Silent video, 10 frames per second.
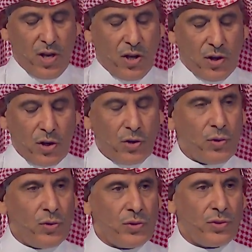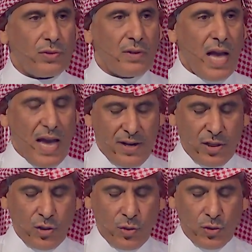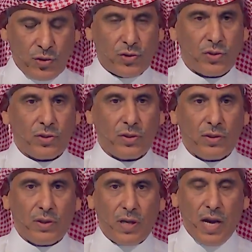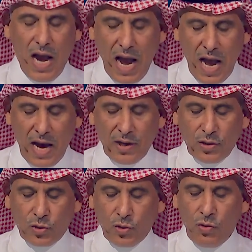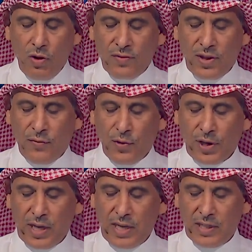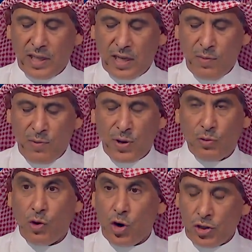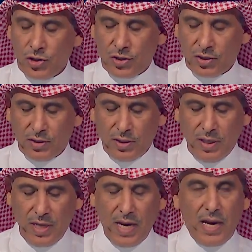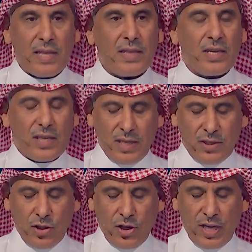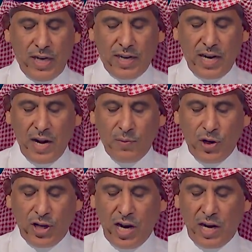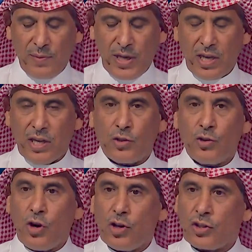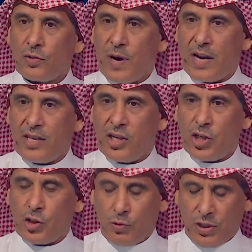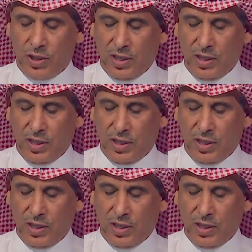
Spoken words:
Reuse and reduce are two of the four easy remember words in the circular carbon economy endorsed by the G20.